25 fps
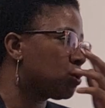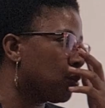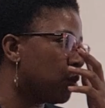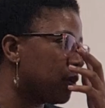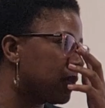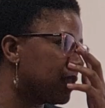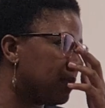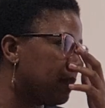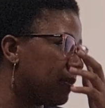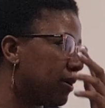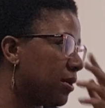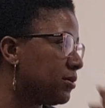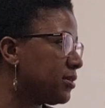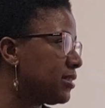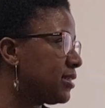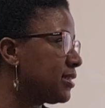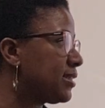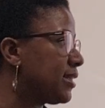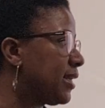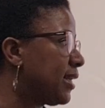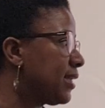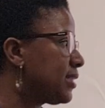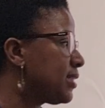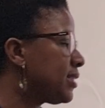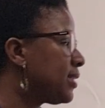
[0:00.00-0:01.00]
talks about is
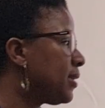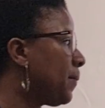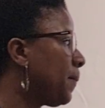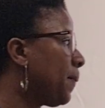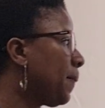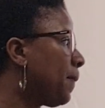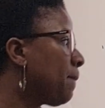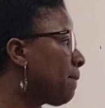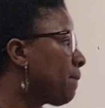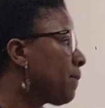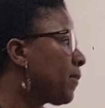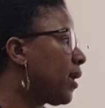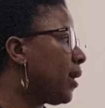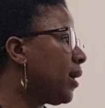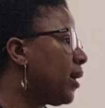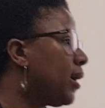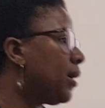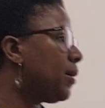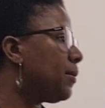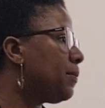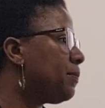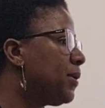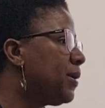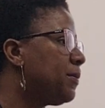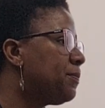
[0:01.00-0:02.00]
that
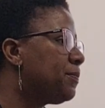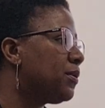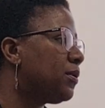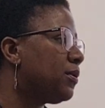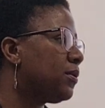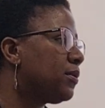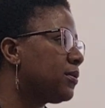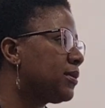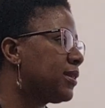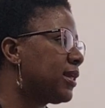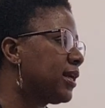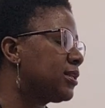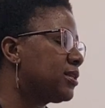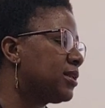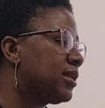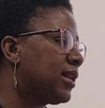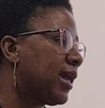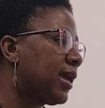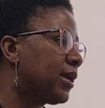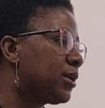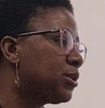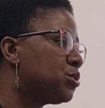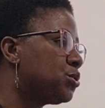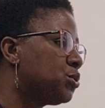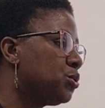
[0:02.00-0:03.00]
people that
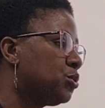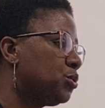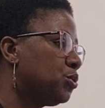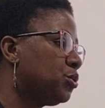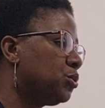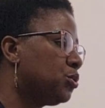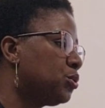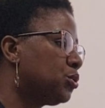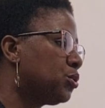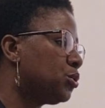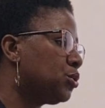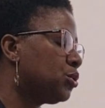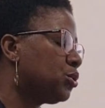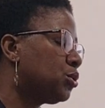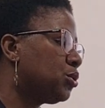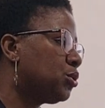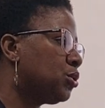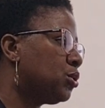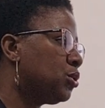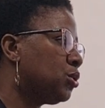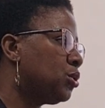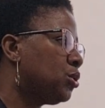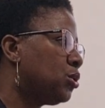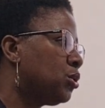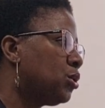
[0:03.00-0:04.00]
like to
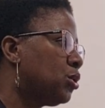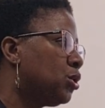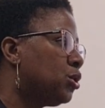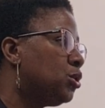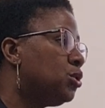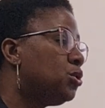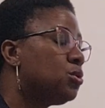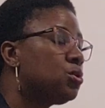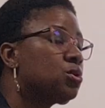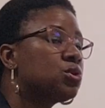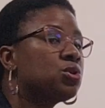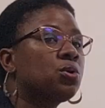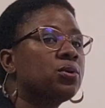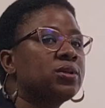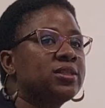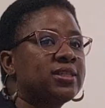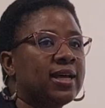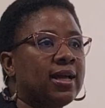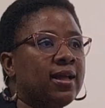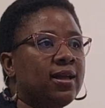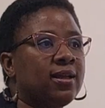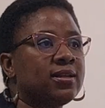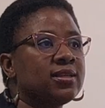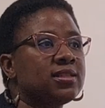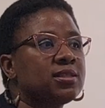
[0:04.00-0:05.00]
use
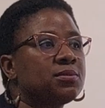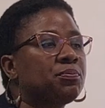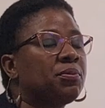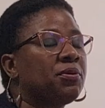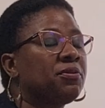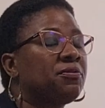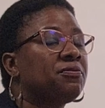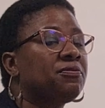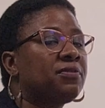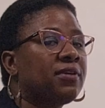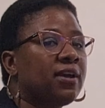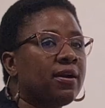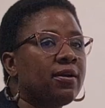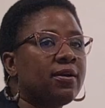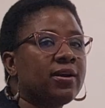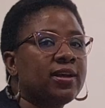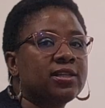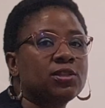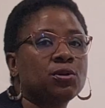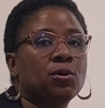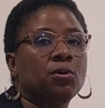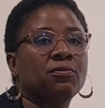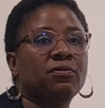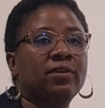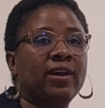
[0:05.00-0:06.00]
hotels prefer
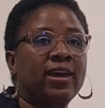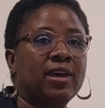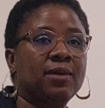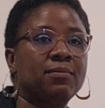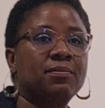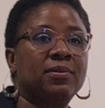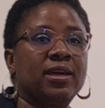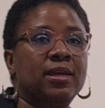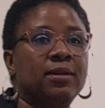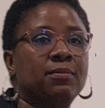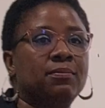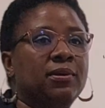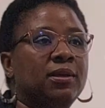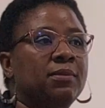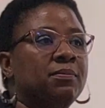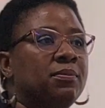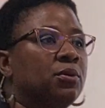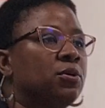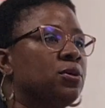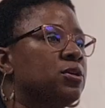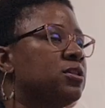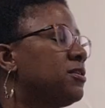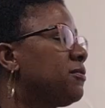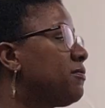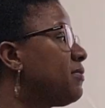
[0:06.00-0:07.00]
it over Airbnb
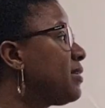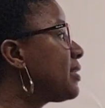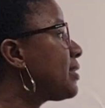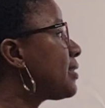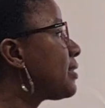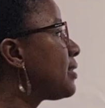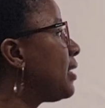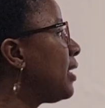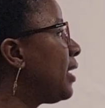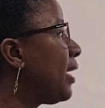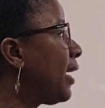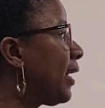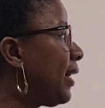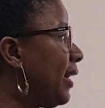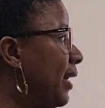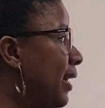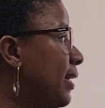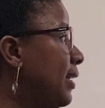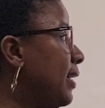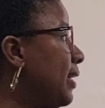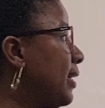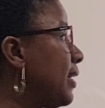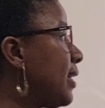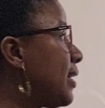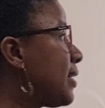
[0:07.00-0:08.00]
because of its
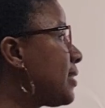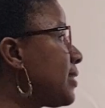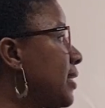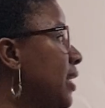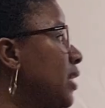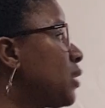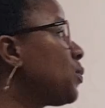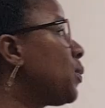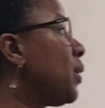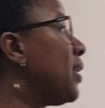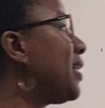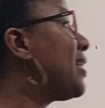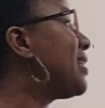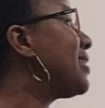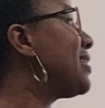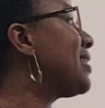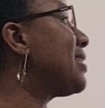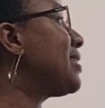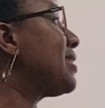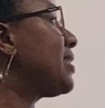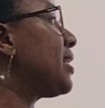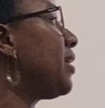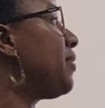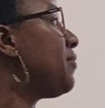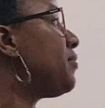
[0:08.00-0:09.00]
cleanliness as well as
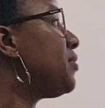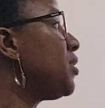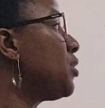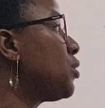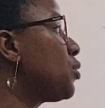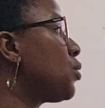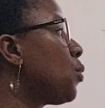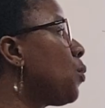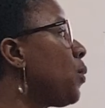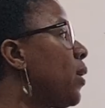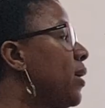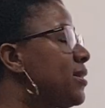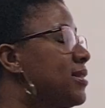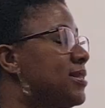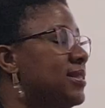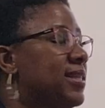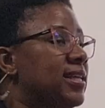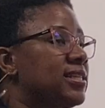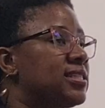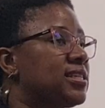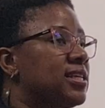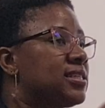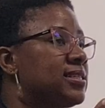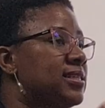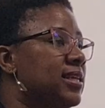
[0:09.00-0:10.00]
its safety. So
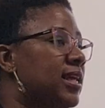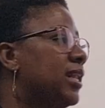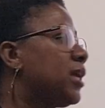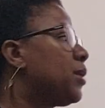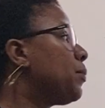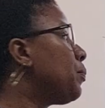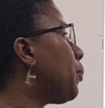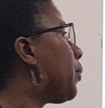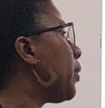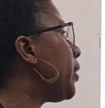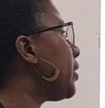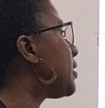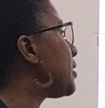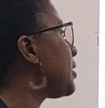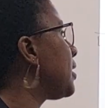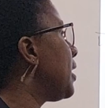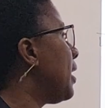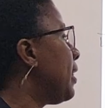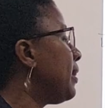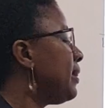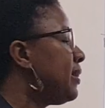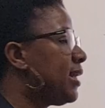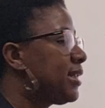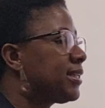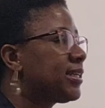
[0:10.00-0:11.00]
that's a selling point
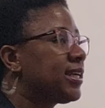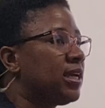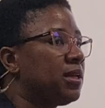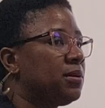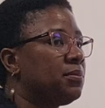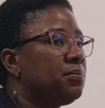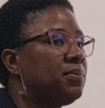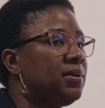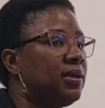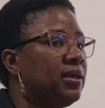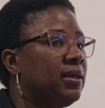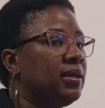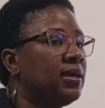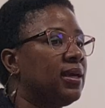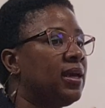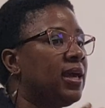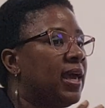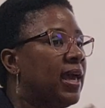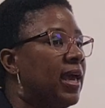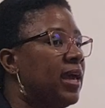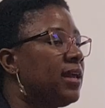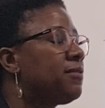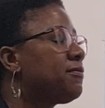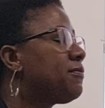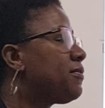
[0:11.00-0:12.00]
that can be
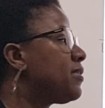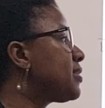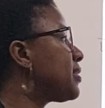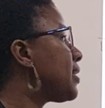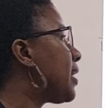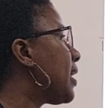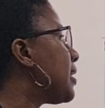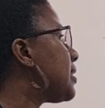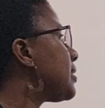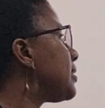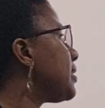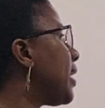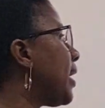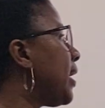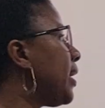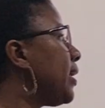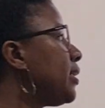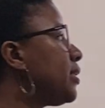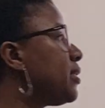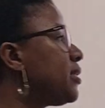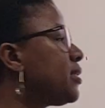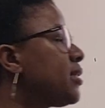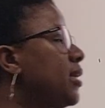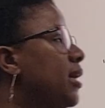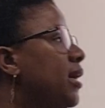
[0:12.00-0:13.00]
emphasized
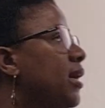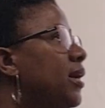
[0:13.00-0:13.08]
and